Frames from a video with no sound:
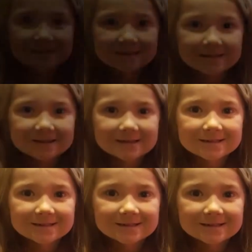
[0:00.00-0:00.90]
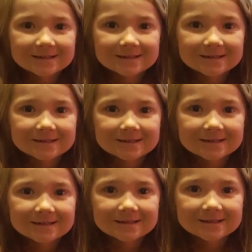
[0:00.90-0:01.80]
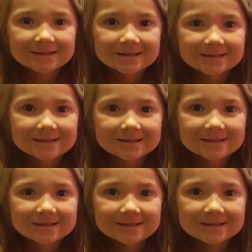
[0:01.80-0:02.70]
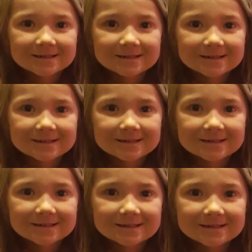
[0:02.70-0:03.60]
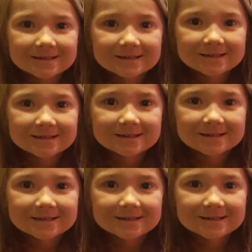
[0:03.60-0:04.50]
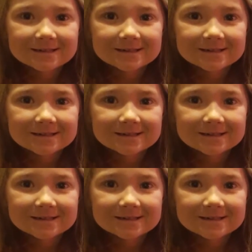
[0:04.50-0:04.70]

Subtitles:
No one is speaking in this clip.